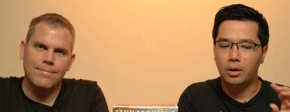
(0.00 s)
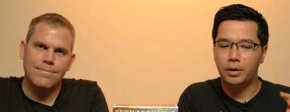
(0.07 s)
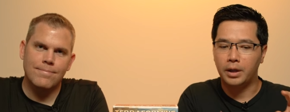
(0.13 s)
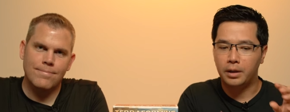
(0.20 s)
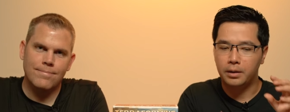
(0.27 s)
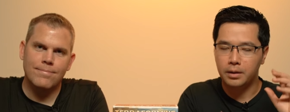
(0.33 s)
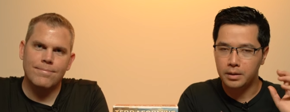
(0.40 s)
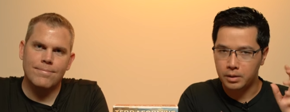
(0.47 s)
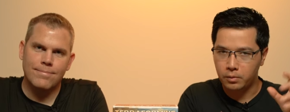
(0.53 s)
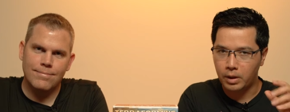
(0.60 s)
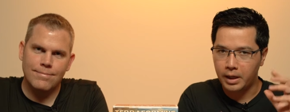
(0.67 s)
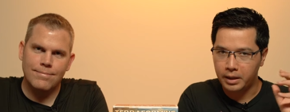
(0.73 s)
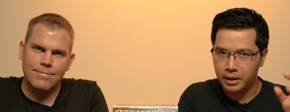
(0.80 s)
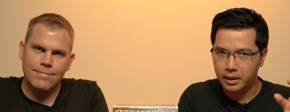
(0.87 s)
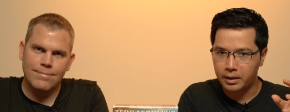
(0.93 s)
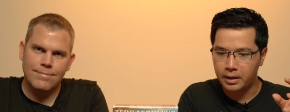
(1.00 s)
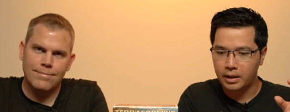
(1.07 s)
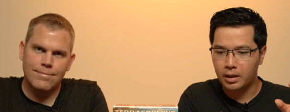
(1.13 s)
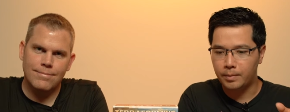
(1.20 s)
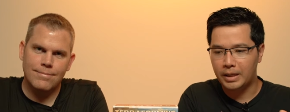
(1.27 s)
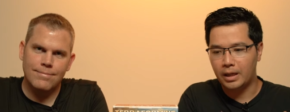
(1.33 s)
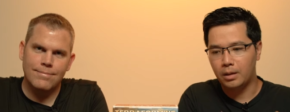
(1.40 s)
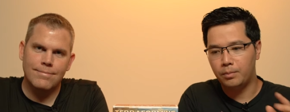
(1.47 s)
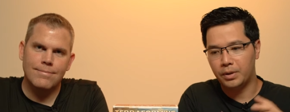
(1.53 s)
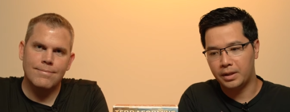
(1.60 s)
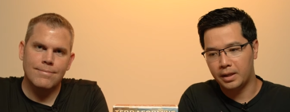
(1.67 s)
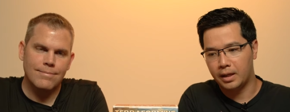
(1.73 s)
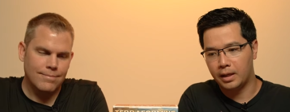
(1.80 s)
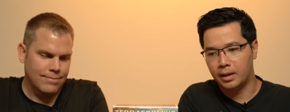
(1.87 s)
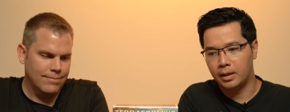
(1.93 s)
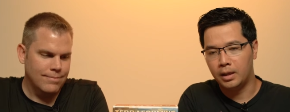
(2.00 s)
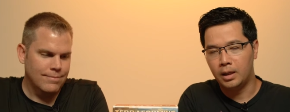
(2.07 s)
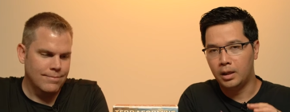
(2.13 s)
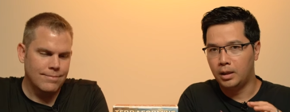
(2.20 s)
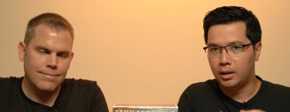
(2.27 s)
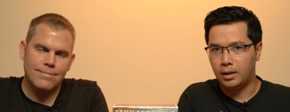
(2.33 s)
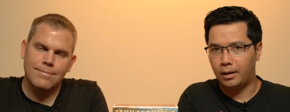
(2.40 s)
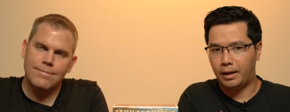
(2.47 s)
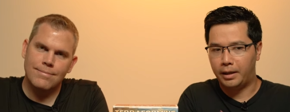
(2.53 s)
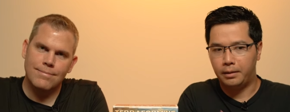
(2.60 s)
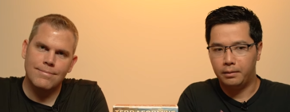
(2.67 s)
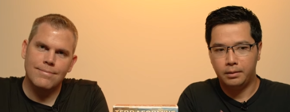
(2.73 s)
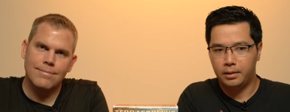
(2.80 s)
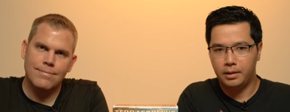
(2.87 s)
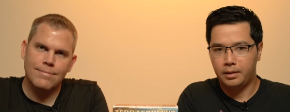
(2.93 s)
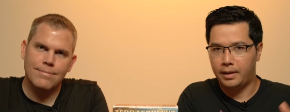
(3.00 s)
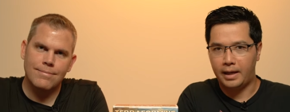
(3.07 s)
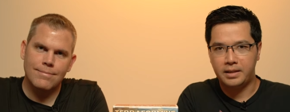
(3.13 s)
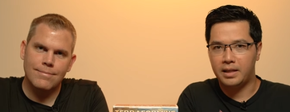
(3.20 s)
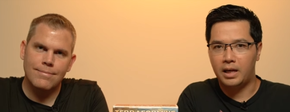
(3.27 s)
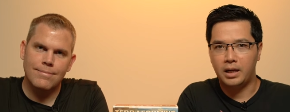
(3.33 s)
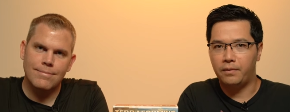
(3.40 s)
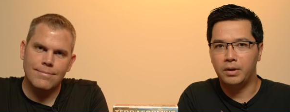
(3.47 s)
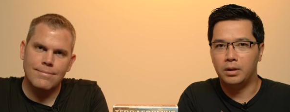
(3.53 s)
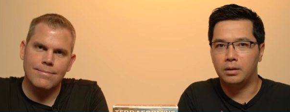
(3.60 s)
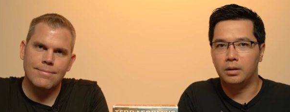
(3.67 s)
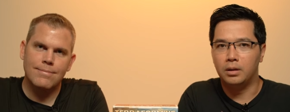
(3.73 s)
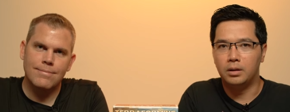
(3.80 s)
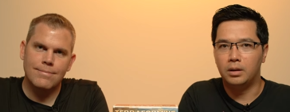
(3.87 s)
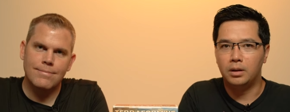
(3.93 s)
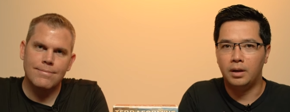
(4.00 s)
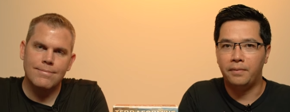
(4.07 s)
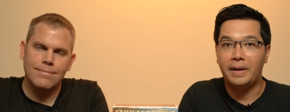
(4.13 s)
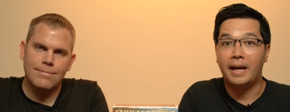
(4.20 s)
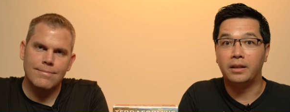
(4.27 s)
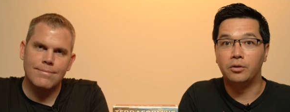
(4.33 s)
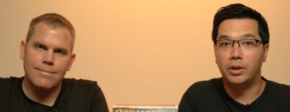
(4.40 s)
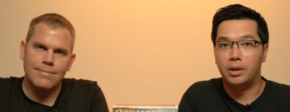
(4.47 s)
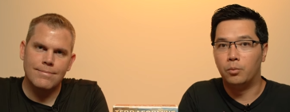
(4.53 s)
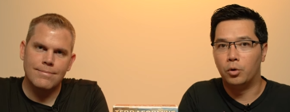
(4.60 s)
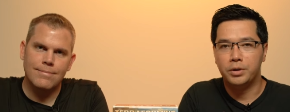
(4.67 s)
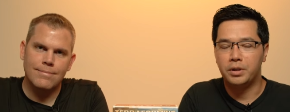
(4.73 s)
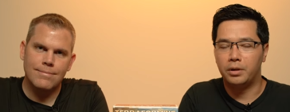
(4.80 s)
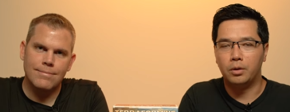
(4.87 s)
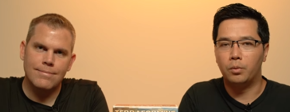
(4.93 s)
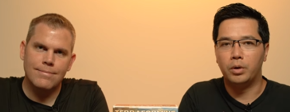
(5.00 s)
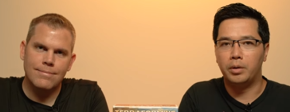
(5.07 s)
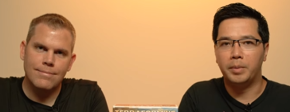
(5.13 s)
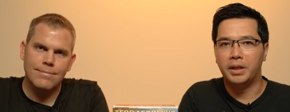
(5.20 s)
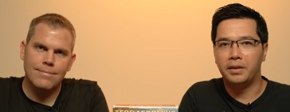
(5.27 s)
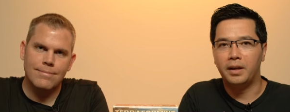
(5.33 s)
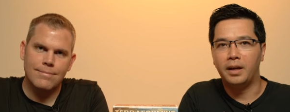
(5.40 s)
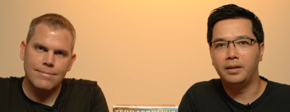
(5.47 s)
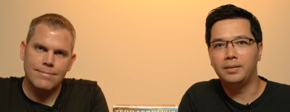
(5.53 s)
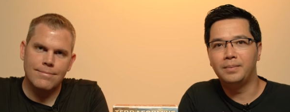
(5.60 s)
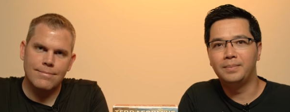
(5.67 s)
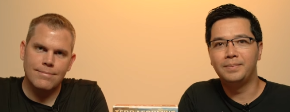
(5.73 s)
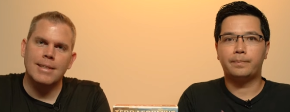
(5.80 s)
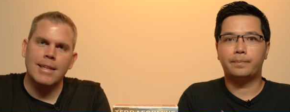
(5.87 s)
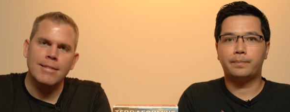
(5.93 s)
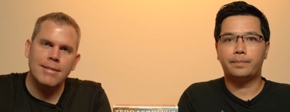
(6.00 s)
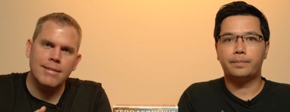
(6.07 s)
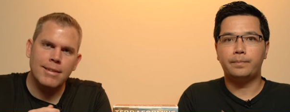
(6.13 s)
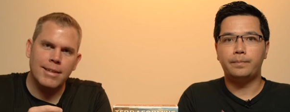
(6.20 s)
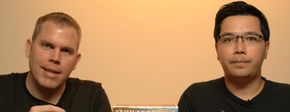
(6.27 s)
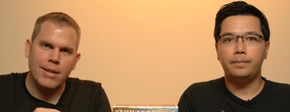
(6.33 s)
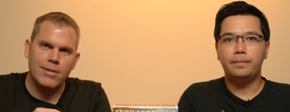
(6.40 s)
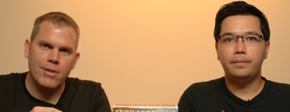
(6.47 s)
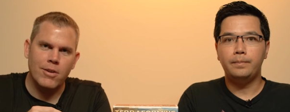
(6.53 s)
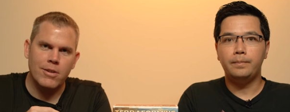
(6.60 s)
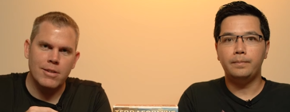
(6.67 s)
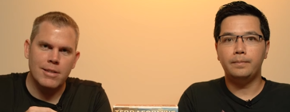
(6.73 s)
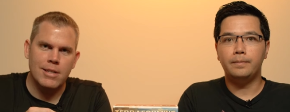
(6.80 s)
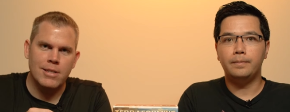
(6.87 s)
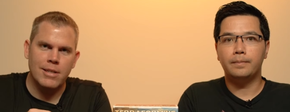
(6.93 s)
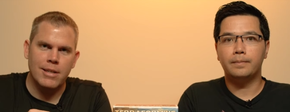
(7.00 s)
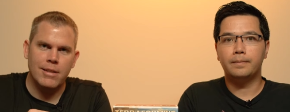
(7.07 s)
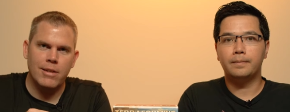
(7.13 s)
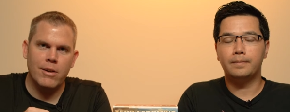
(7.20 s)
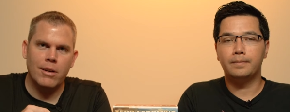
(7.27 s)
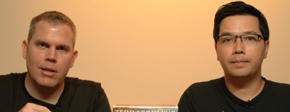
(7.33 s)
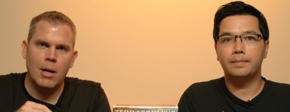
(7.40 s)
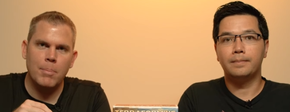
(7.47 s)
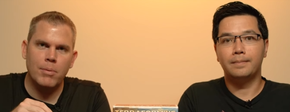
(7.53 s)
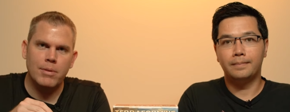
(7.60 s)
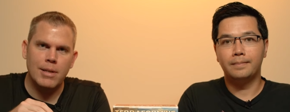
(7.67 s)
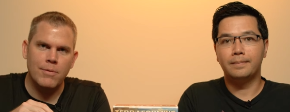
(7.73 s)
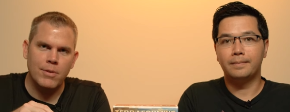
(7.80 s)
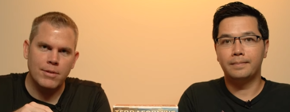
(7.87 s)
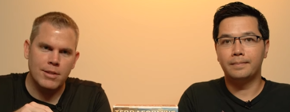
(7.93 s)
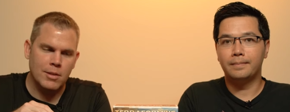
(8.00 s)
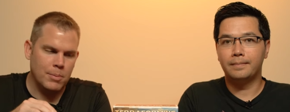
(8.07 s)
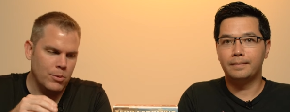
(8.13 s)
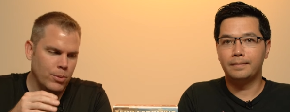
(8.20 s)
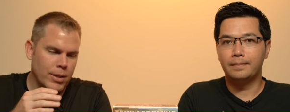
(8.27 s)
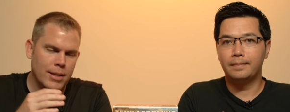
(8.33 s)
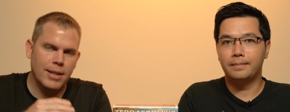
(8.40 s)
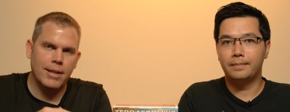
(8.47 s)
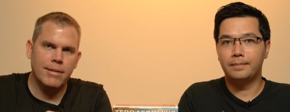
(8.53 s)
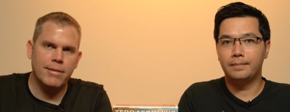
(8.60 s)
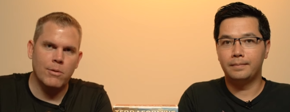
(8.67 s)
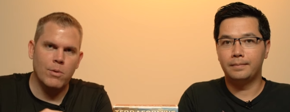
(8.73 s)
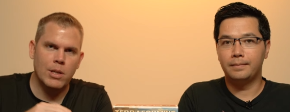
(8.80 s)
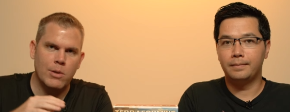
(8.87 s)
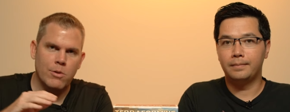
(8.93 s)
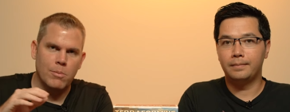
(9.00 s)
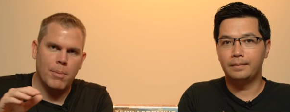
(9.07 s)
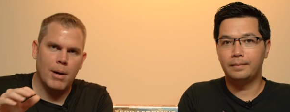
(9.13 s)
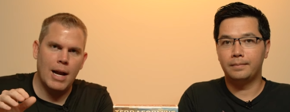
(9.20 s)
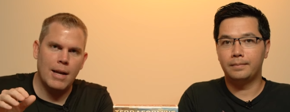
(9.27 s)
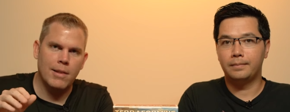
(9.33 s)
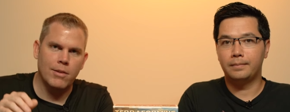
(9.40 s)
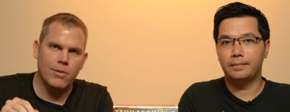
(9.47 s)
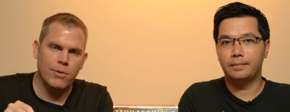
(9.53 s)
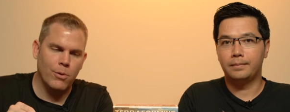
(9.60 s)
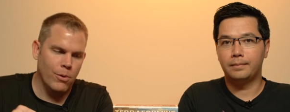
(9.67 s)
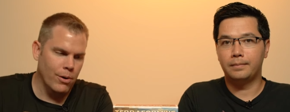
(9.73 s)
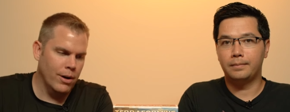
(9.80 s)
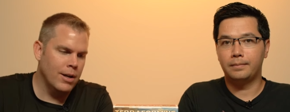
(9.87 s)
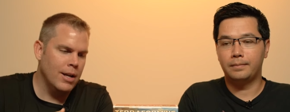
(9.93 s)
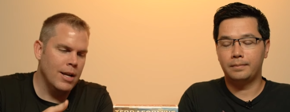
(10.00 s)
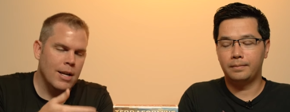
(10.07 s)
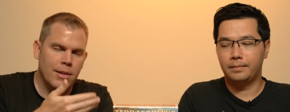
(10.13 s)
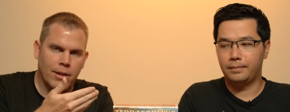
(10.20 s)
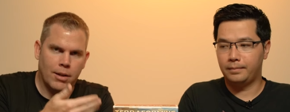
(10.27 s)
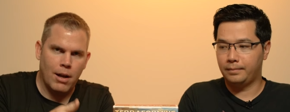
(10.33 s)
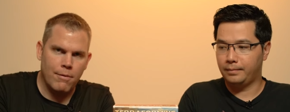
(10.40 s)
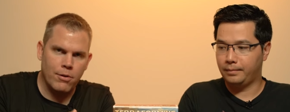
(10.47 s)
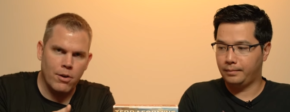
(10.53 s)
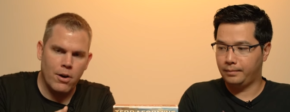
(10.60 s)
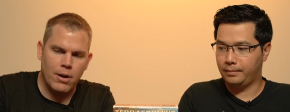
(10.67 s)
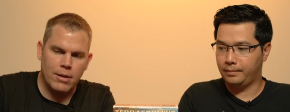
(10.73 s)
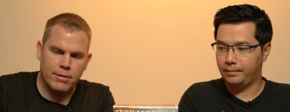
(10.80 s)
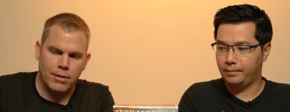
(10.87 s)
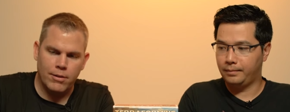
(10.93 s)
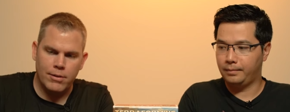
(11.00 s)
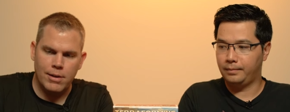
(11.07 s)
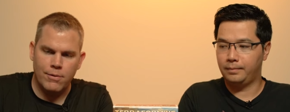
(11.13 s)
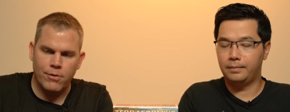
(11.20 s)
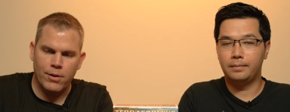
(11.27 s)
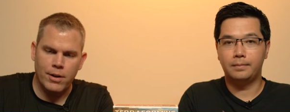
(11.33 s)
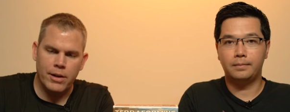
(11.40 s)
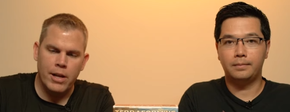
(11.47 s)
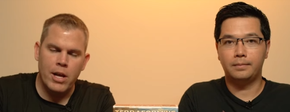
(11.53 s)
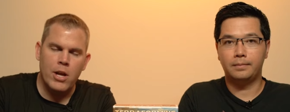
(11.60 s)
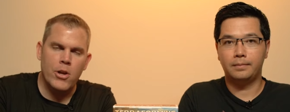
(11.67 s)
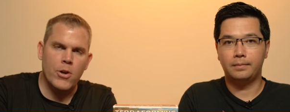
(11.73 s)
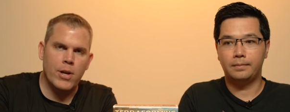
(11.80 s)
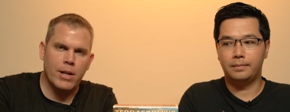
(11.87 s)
Speaker 1: okay, this is what I need to think about, but then, all right, that's not even a factor anymore, so don't worry about that.
Speaker 2: This is the Kickstarter edition, and there are a couple differences between this and what you would buy at the store. The cover art is a little different. You